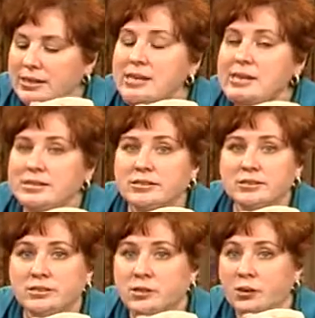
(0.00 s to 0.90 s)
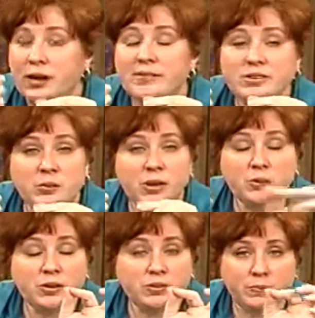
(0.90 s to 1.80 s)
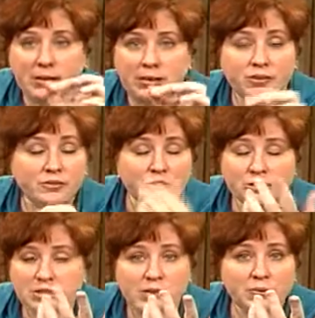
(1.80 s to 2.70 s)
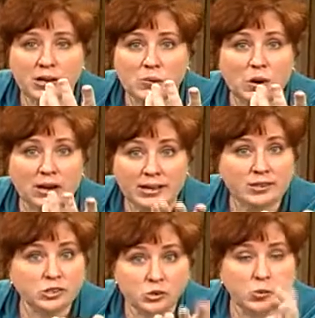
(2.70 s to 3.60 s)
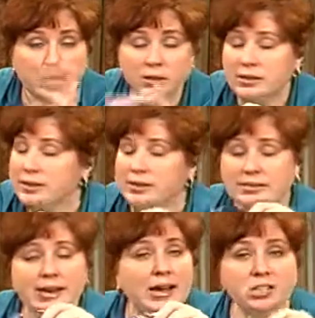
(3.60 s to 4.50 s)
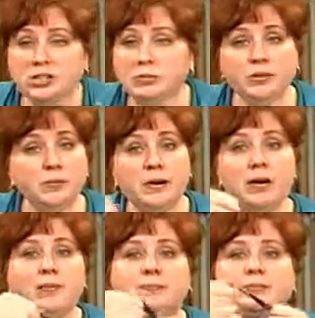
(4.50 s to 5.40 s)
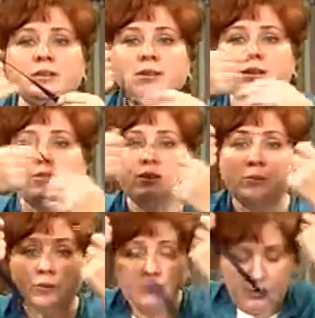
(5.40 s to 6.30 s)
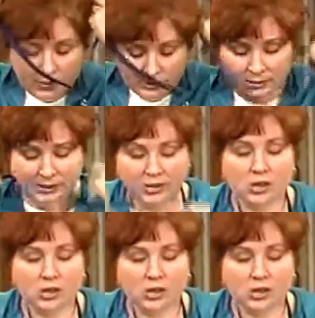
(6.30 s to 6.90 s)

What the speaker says: These go everywhere with me. The first thing when I walk in the store is I actually put them on. They're with me all day